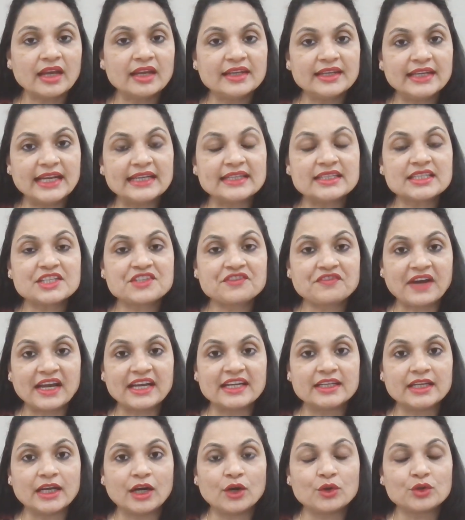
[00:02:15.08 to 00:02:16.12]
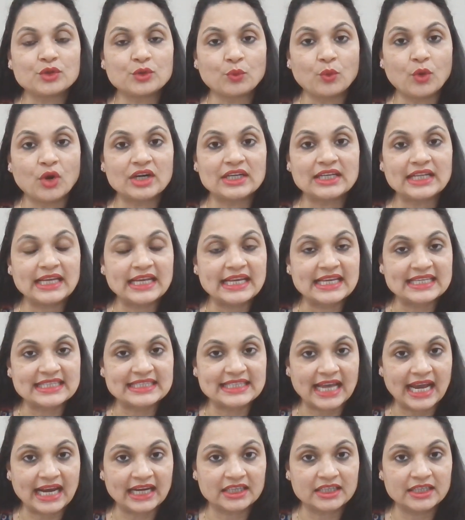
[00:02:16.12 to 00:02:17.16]
Let us find out what
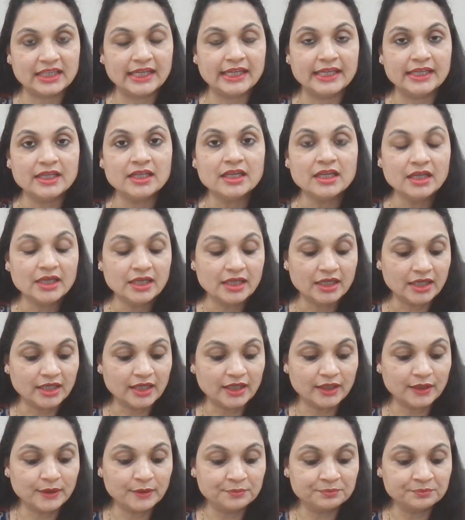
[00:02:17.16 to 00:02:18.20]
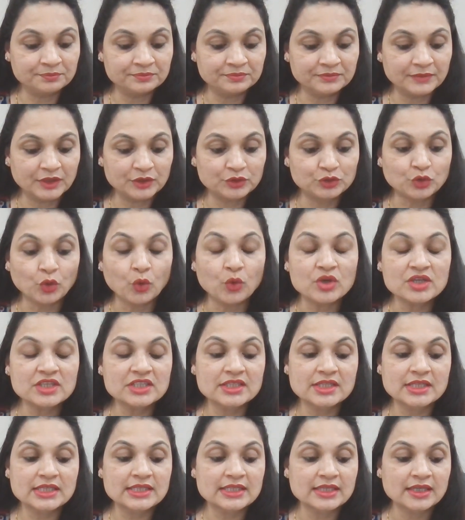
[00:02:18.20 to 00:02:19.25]
exactly
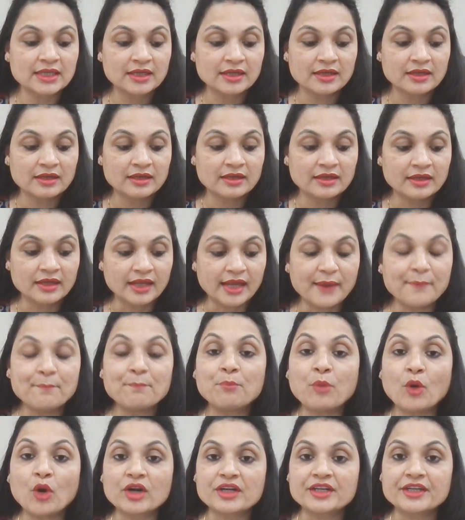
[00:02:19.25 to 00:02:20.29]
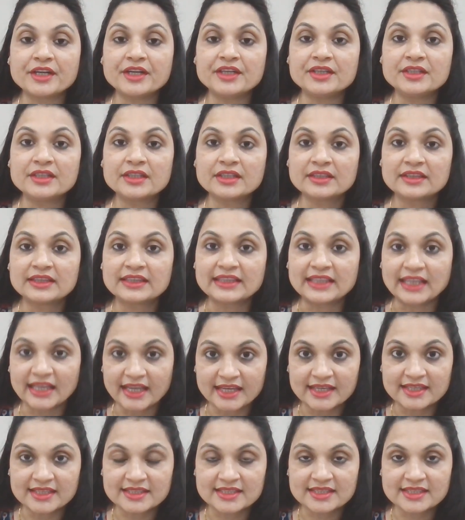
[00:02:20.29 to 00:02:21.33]
those important
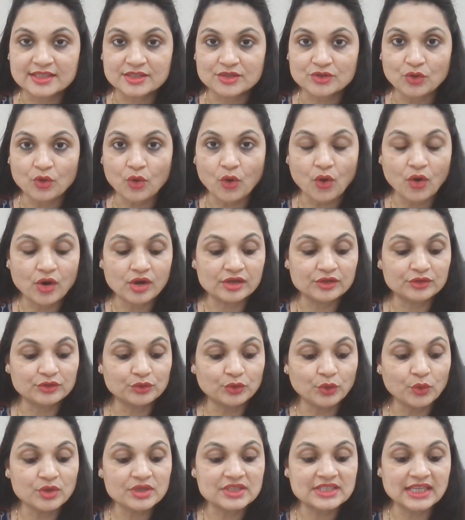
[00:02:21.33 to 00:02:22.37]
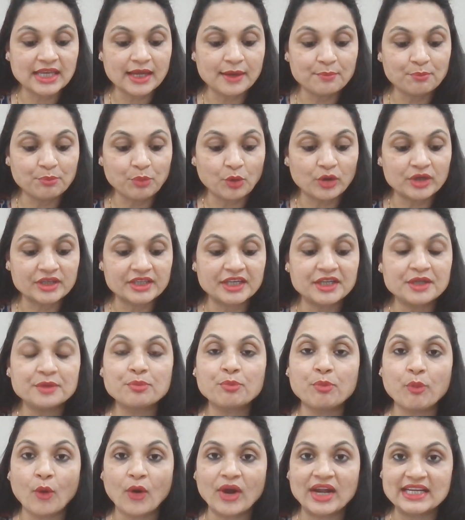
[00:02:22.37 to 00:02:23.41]
things or those
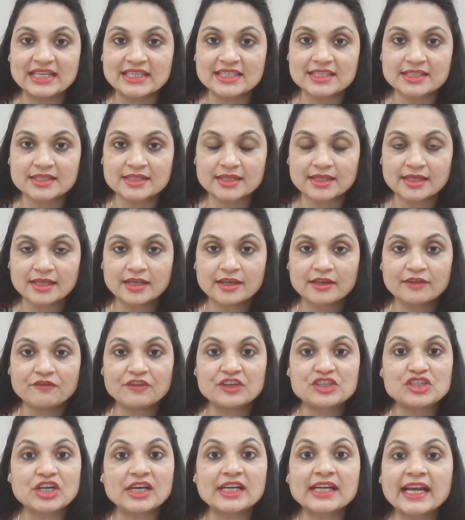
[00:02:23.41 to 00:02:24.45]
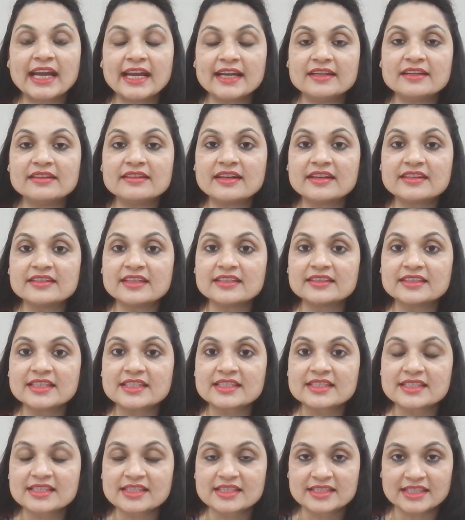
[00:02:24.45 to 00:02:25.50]
important points which are hidden under
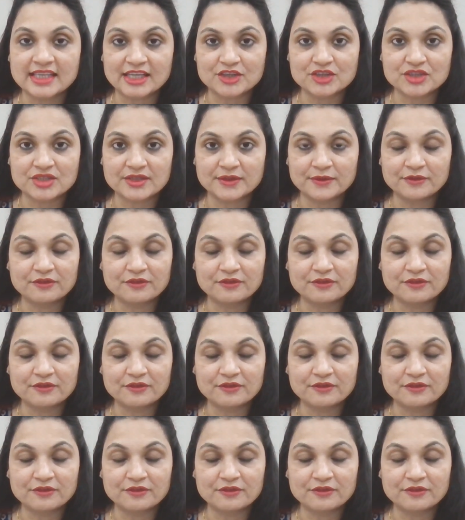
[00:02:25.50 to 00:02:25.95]
this section.